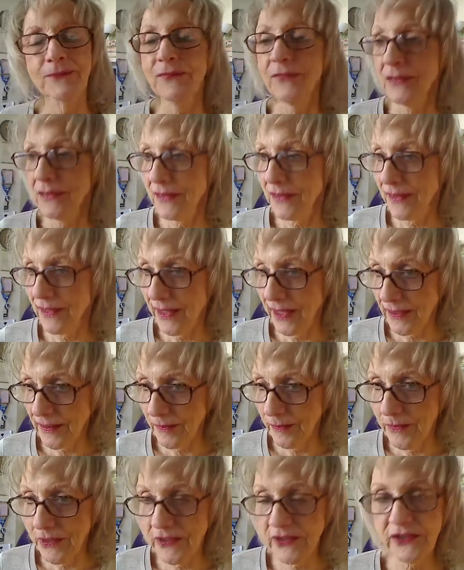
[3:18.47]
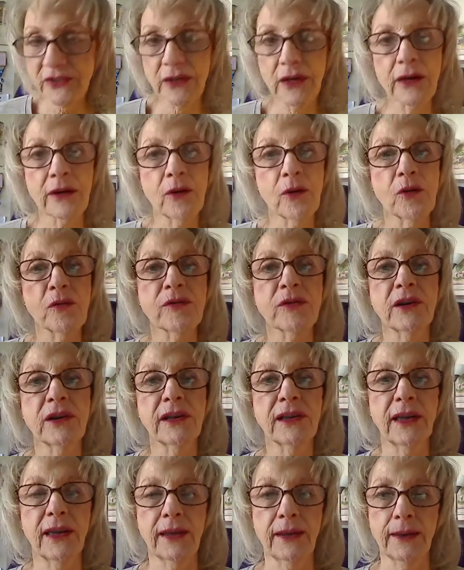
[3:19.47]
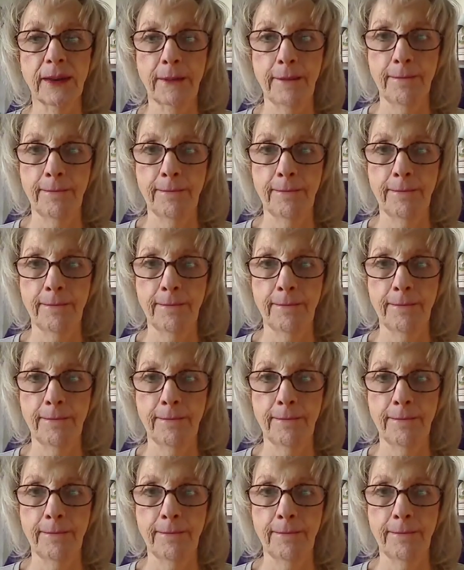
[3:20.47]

Let me start over again.